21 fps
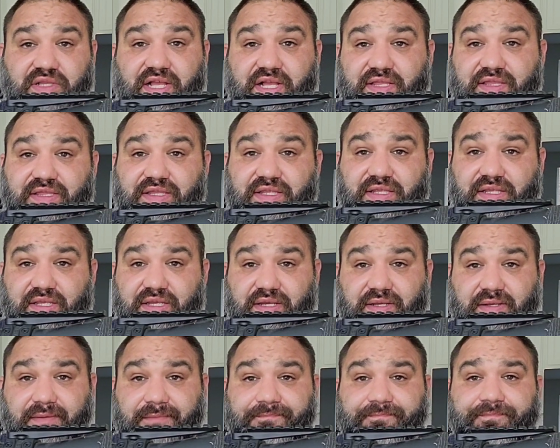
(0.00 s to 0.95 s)
like
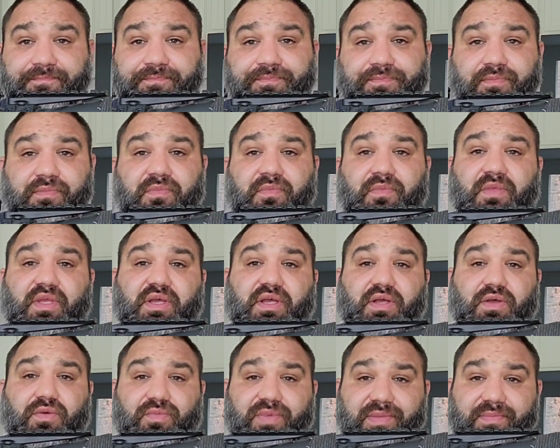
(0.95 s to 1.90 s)
the
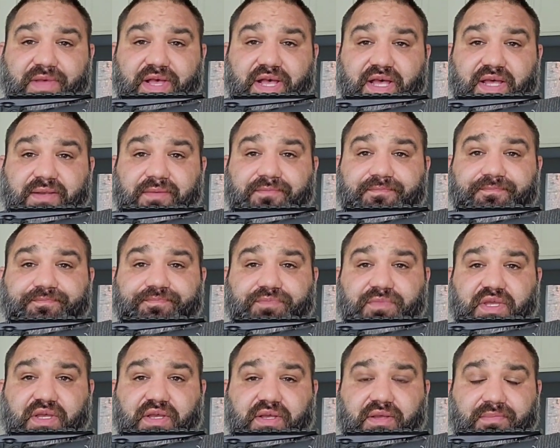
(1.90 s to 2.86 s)
Bipod
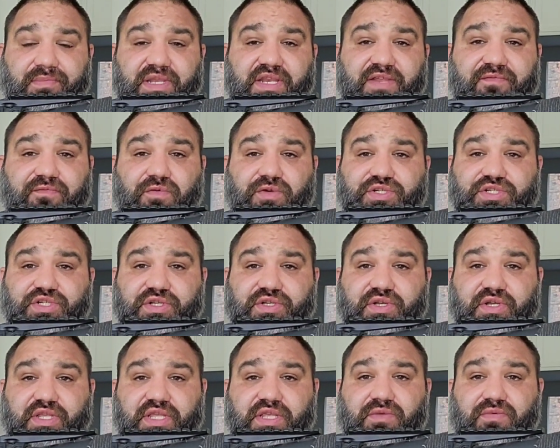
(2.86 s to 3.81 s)
mini fortune
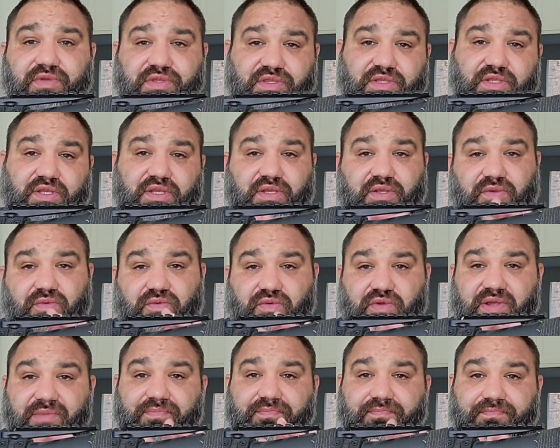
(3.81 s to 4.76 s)
cookie with the
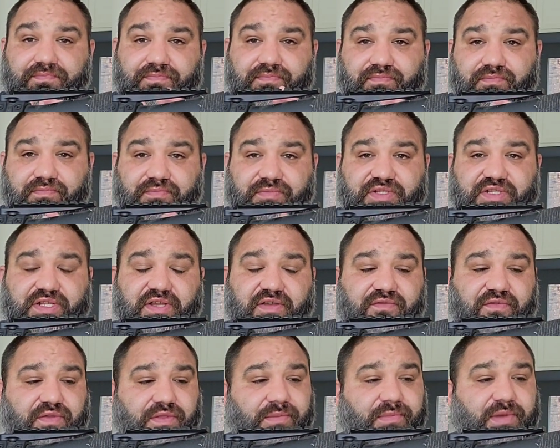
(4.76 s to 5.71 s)
grip
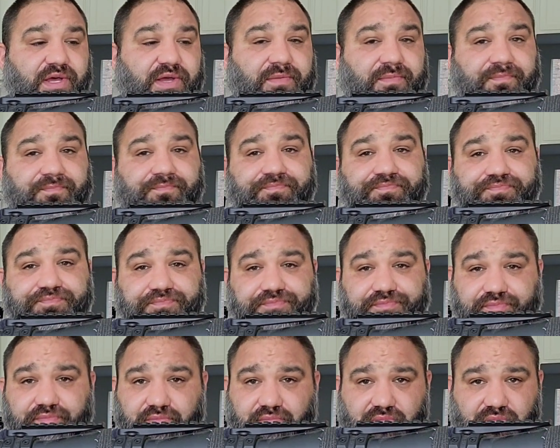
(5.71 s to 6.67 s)
stuff on the bottom.
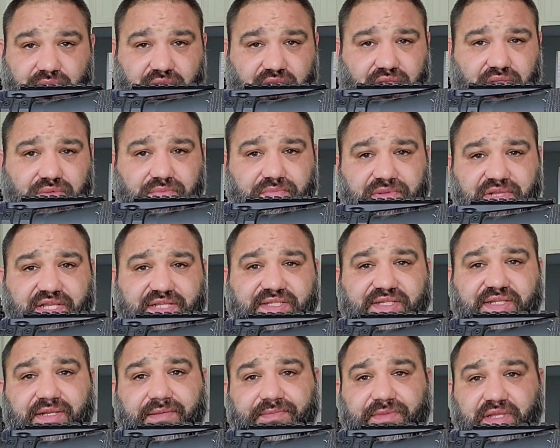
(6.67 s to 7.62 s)

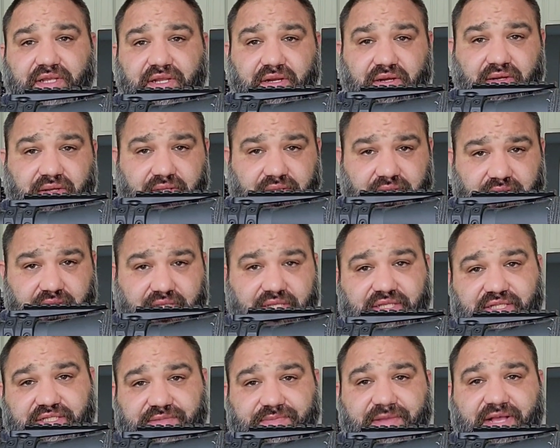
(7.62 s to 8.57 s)
Place it up there,
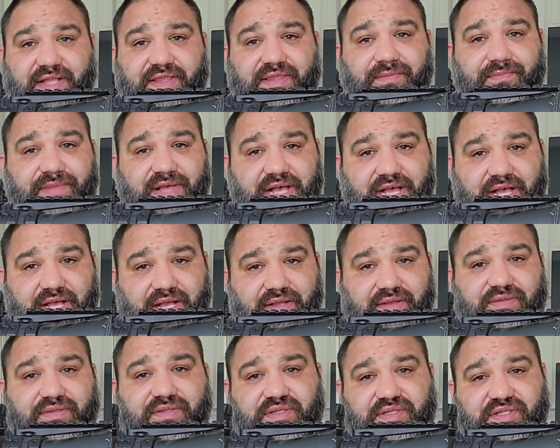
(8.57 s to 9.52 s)
smack the
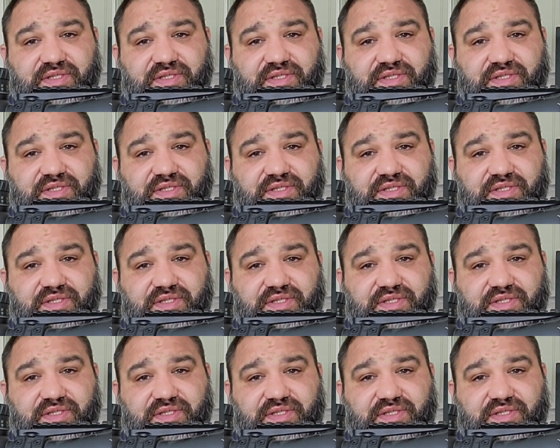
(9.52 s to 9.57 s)
bag,